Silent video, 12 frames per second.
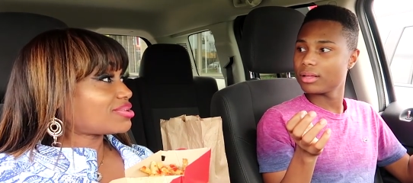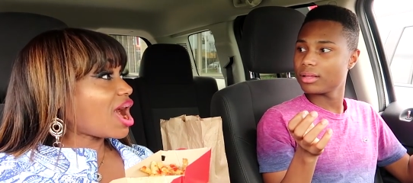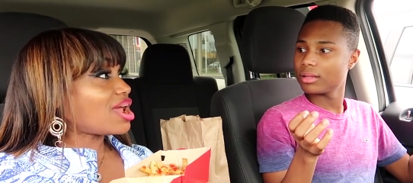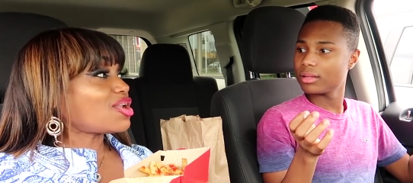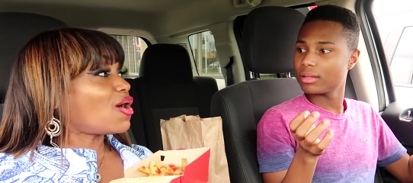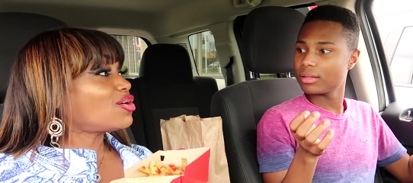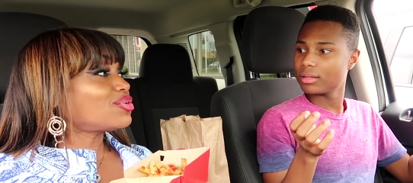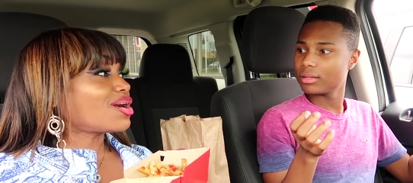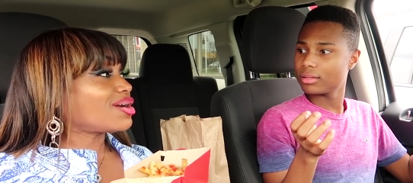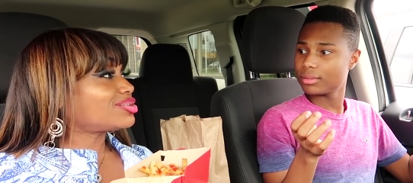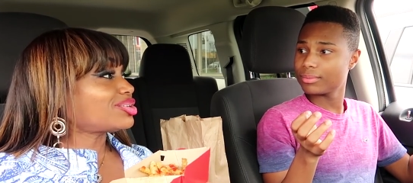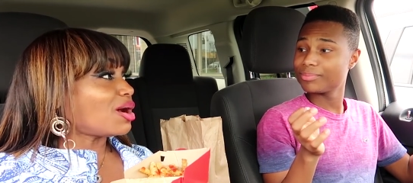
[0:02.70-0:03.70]
Speaker 1: I know who
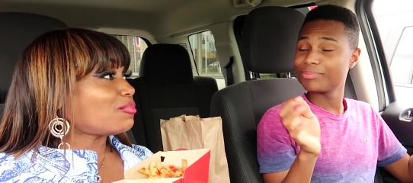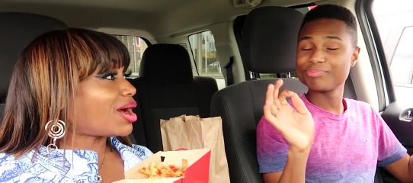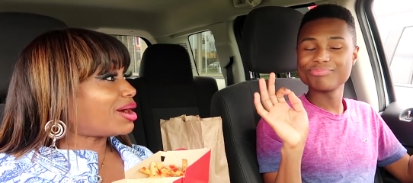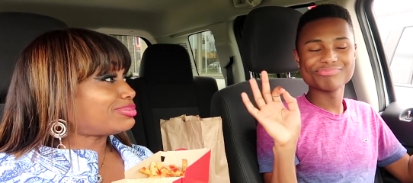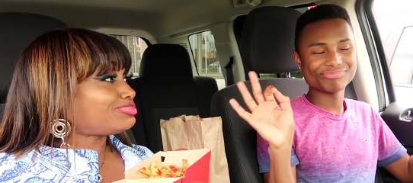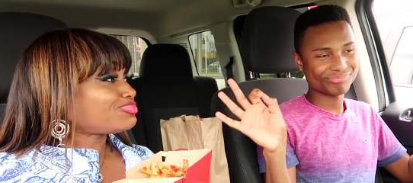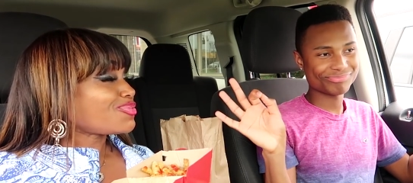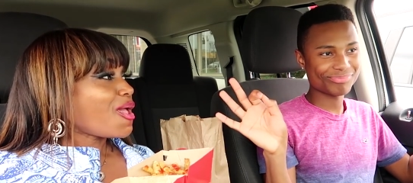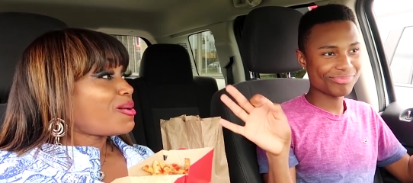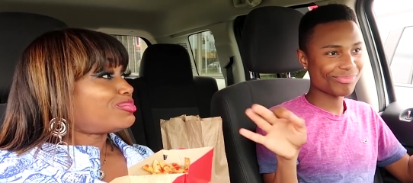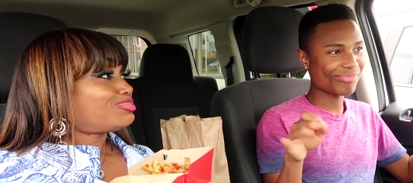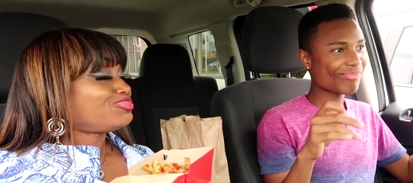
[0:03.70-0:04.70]
girl you talking about.
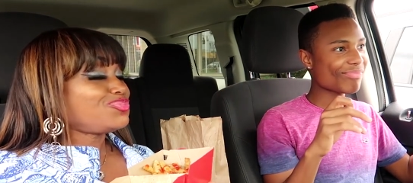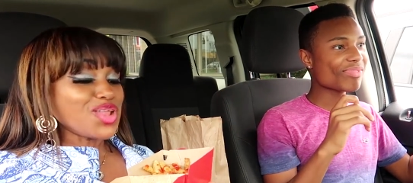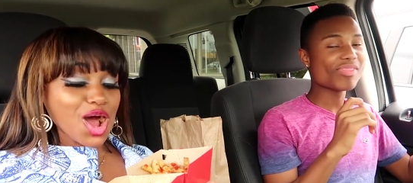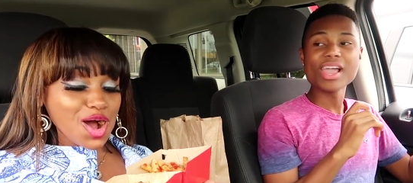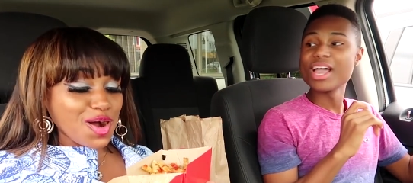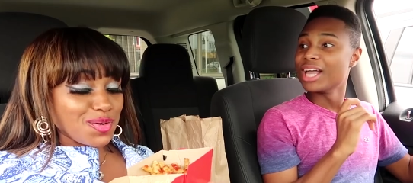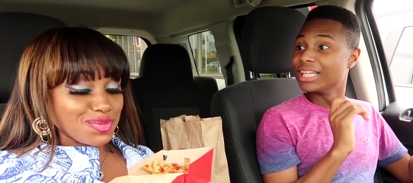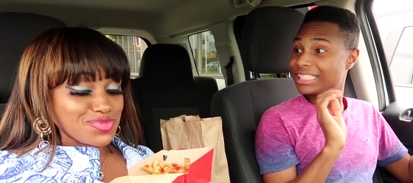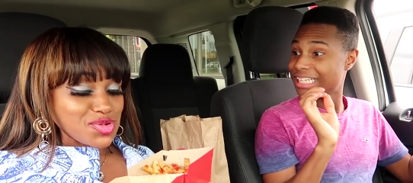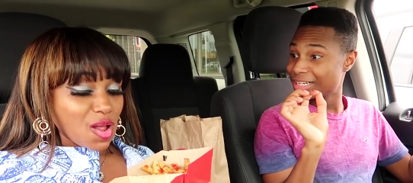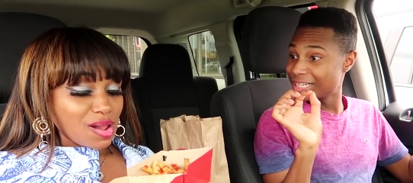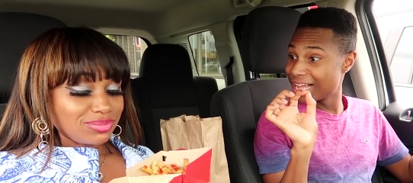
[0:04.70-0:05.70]
Speaker 2: No.
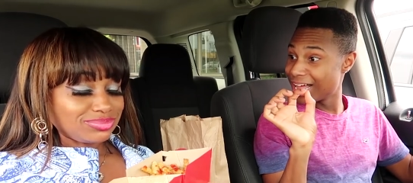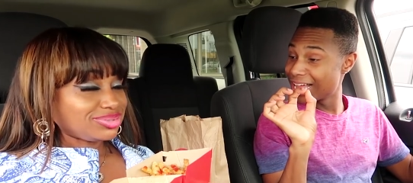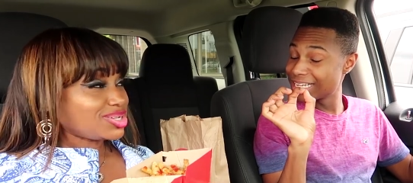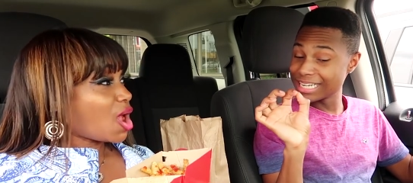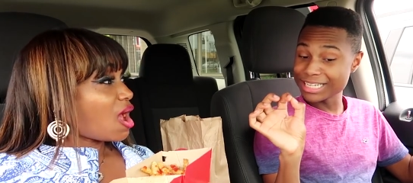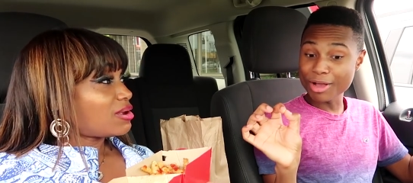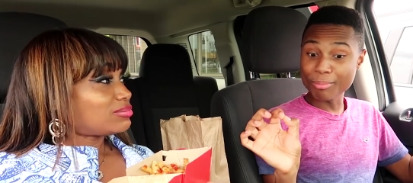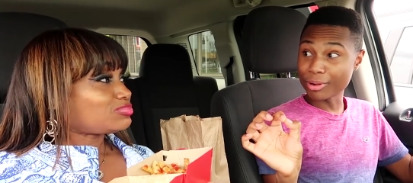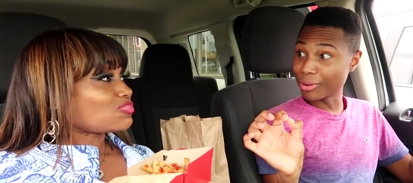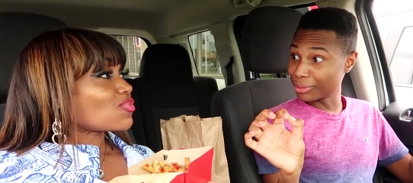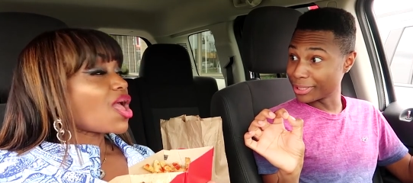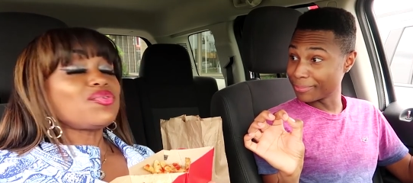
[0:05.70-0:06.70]
D uh, Danielle
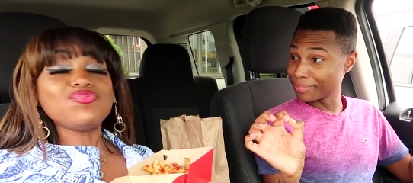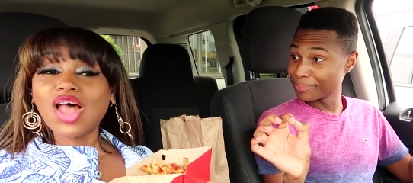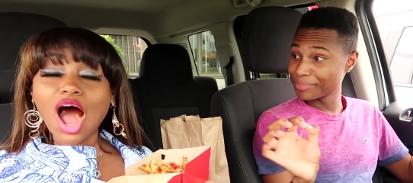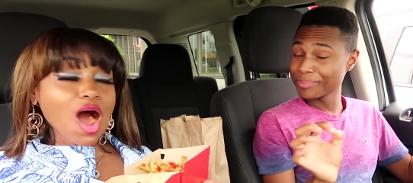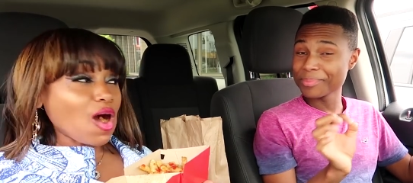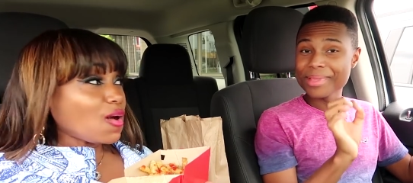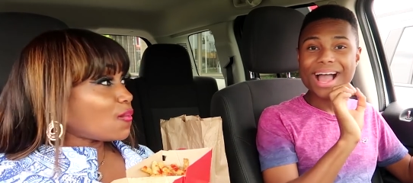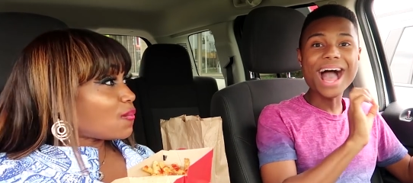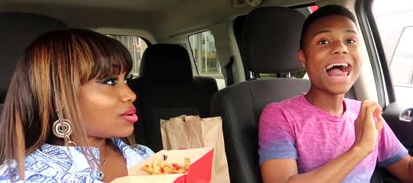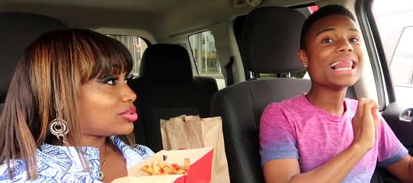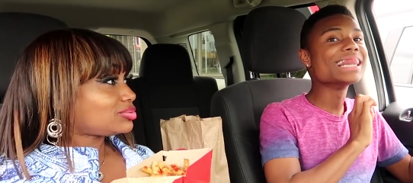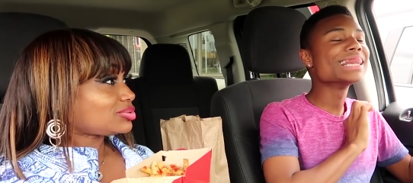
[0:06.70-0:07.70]
Bregoli.
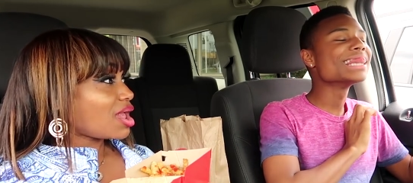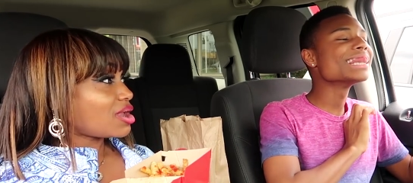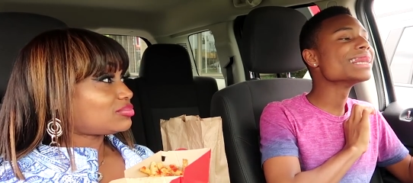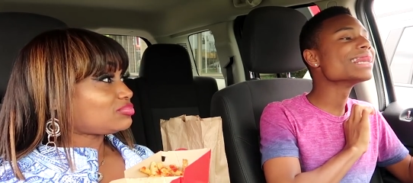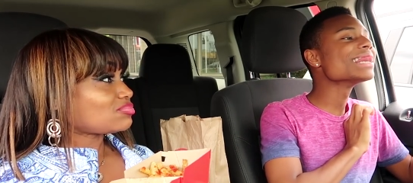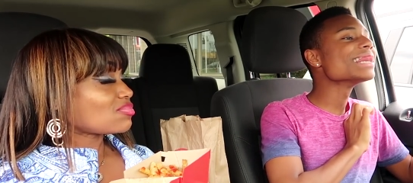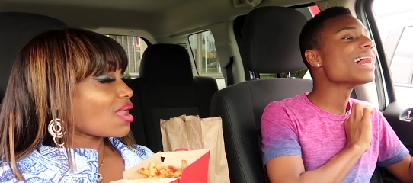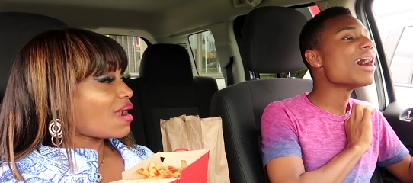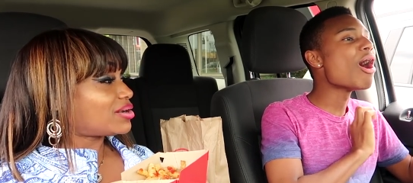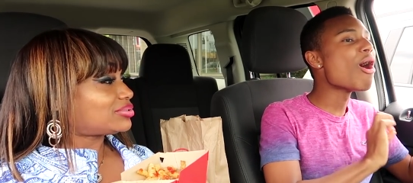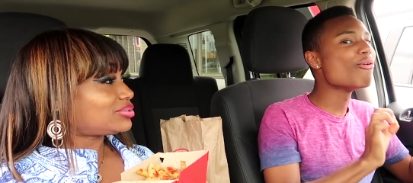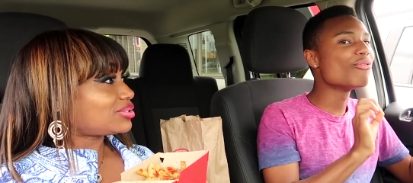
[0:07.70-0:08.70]
No. I
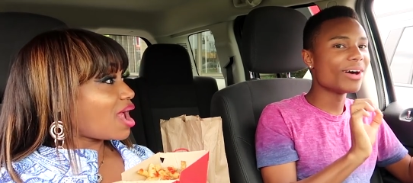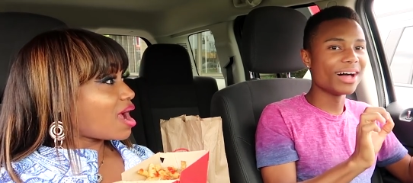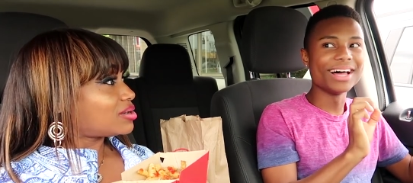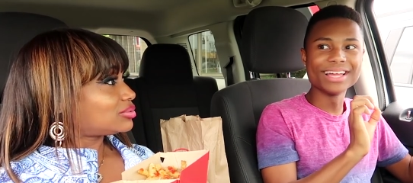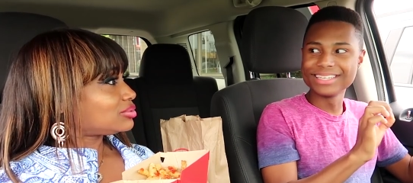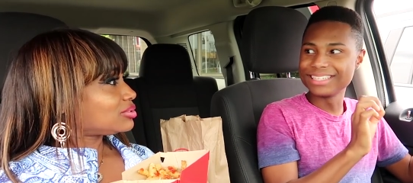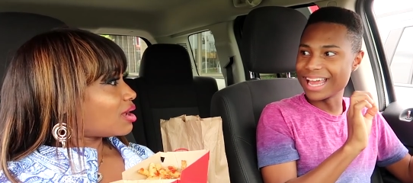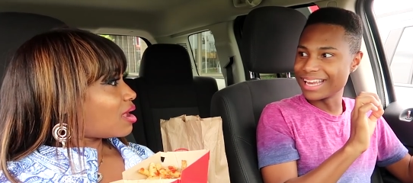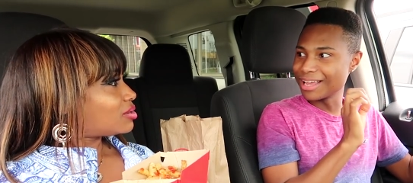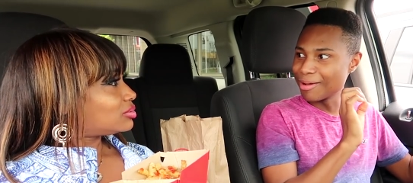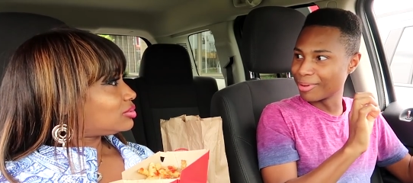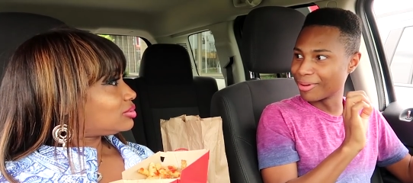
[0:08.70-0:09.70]
love uh,
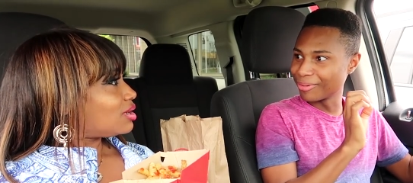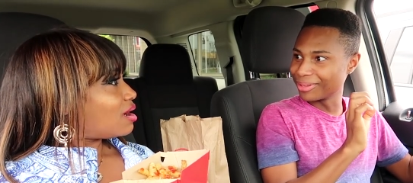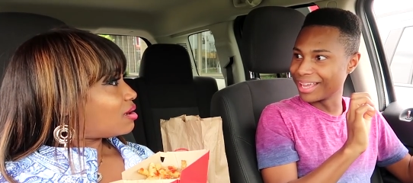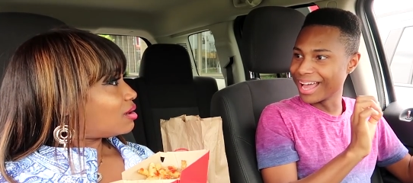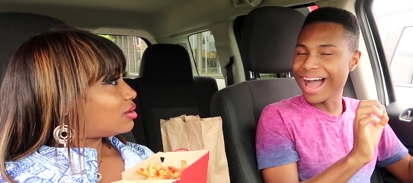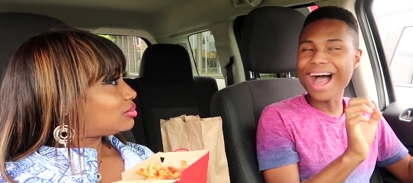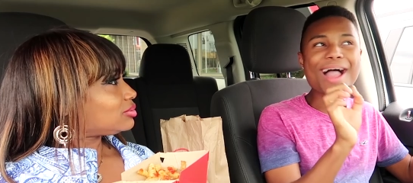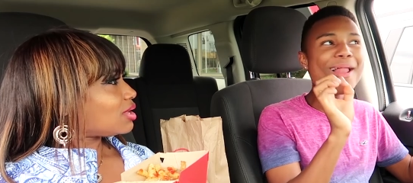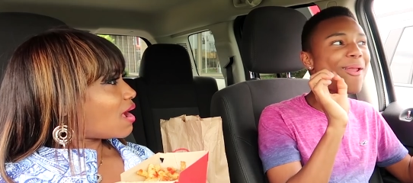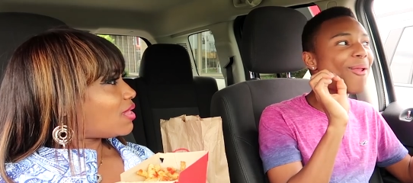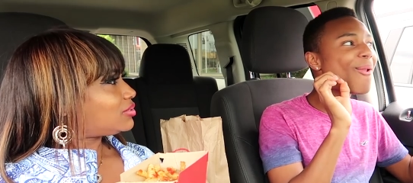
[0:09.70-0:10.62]
Danielle Bregoli. I